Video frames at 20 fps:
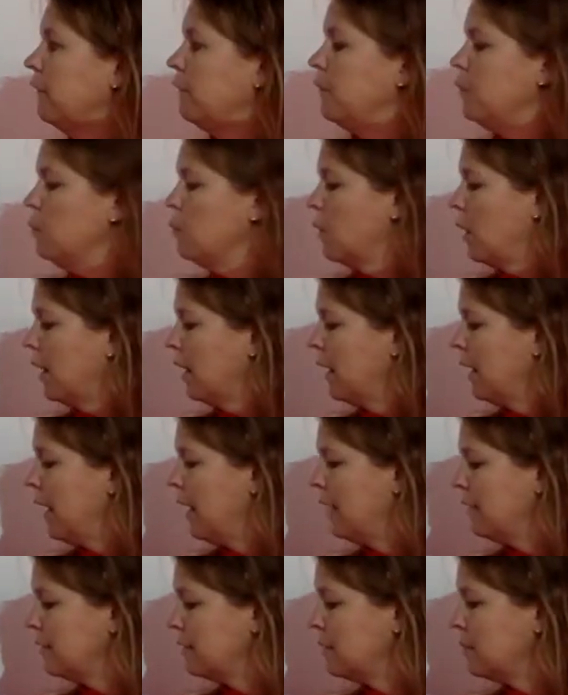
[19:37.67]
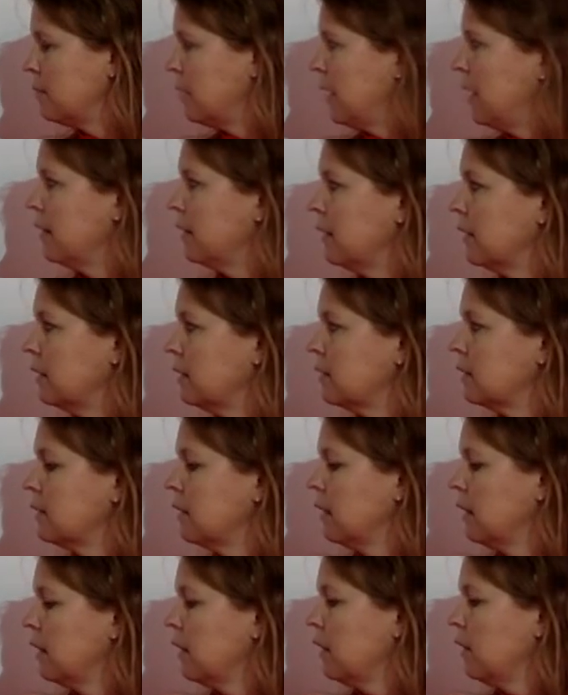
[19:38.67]
If you want to estimate this,
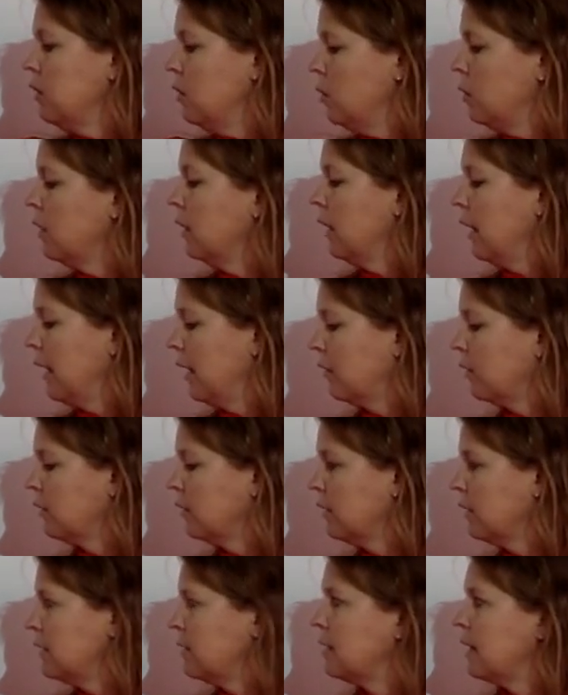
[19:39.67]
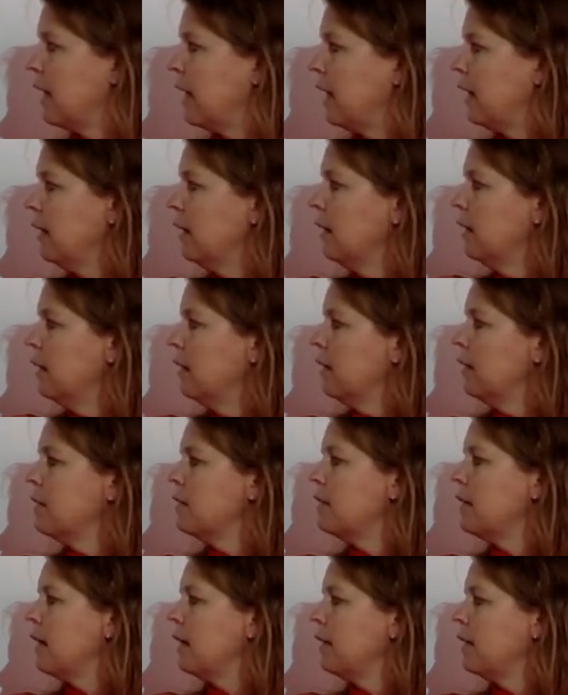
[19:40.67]
you can actually say
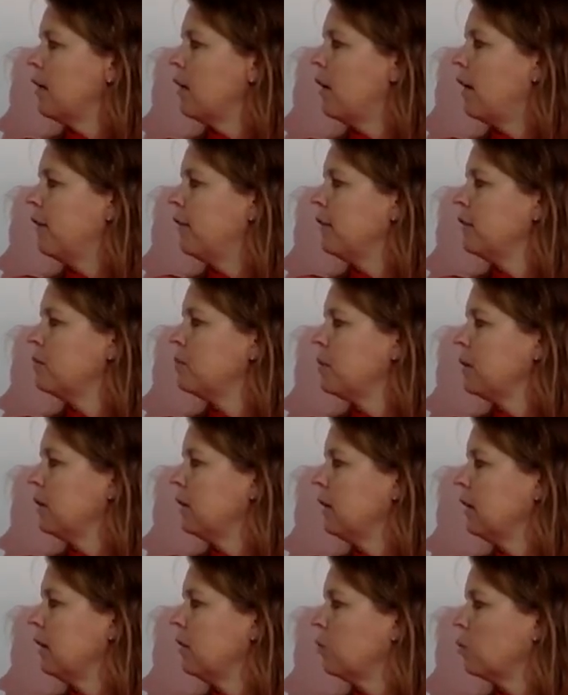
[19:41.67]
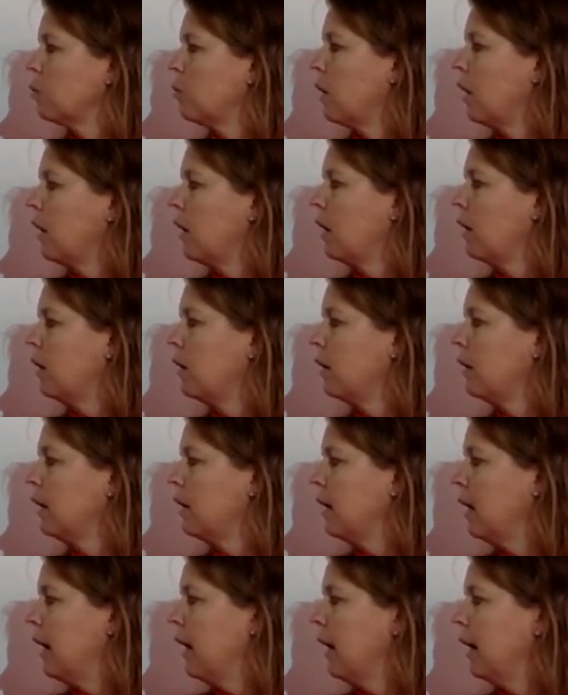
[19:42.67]
that the office building is
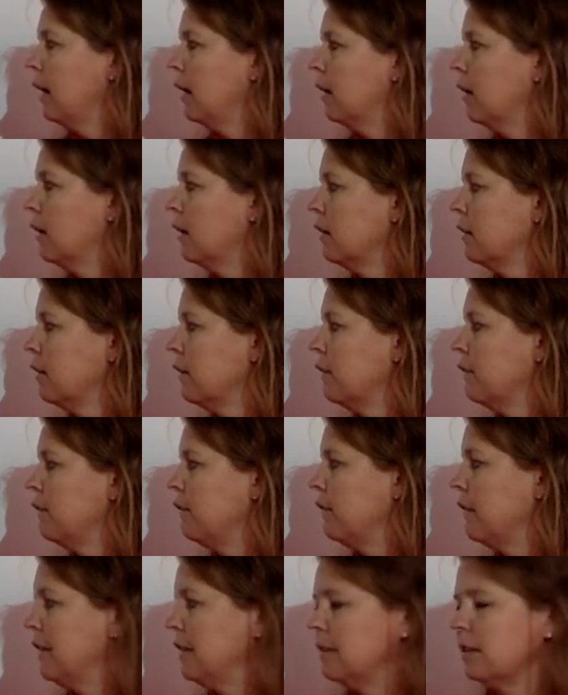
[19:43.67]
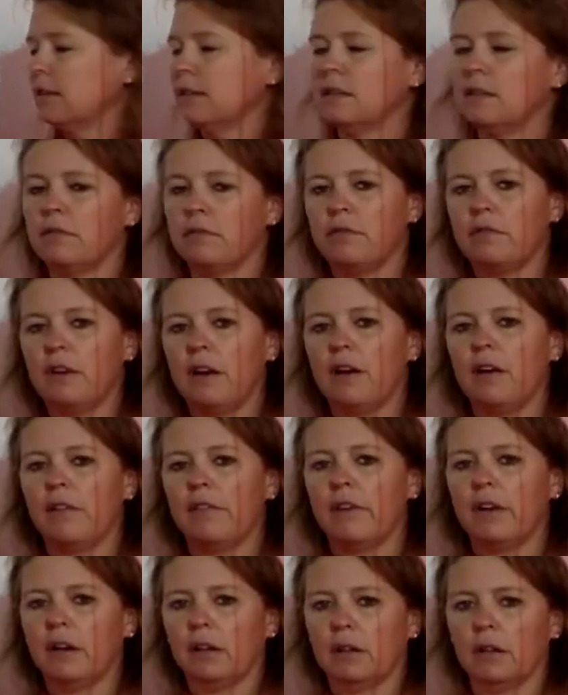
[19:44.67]
109 feet. It's very,
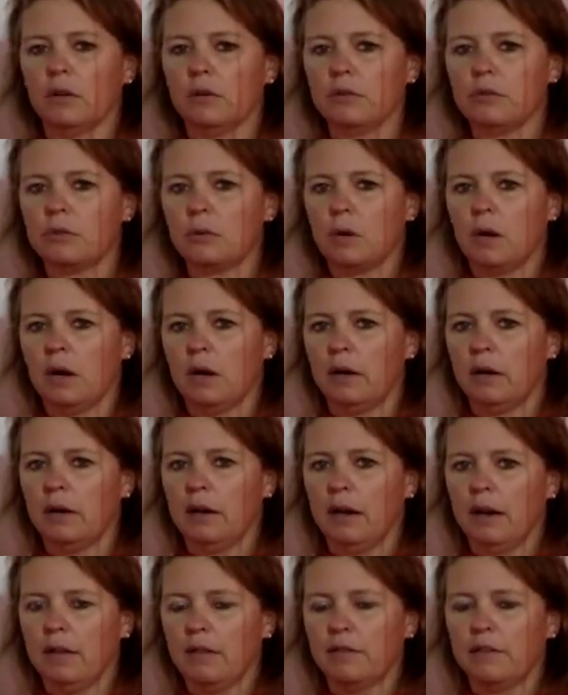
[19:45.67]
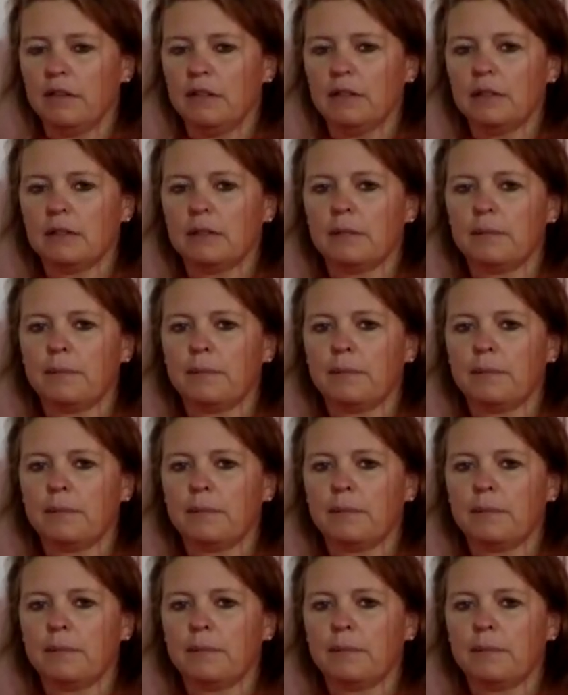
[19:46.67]
very close to 109 feet.